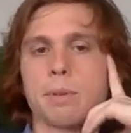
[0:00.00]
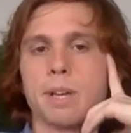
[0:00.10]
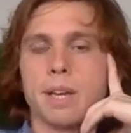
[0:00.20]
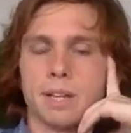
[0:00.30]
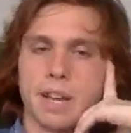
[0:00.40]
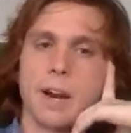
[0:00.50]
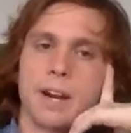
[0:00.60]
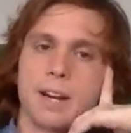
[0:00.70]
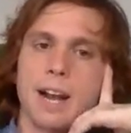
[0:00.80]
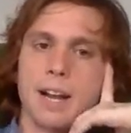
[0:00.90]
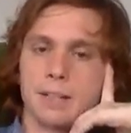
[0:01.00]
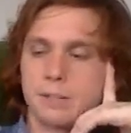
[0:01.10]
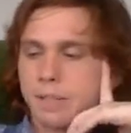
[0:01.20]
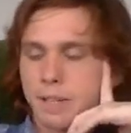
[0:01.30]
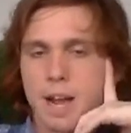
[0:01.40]
Garrett had gotten
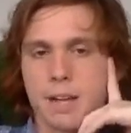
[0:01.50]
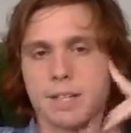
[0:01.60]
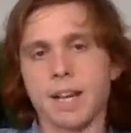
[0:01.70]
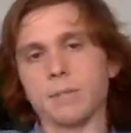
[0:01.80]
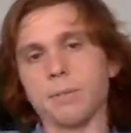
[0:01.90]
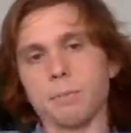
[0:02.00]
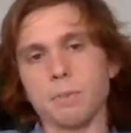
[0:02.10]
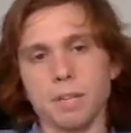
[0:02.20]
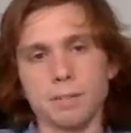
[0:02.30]
in contact with me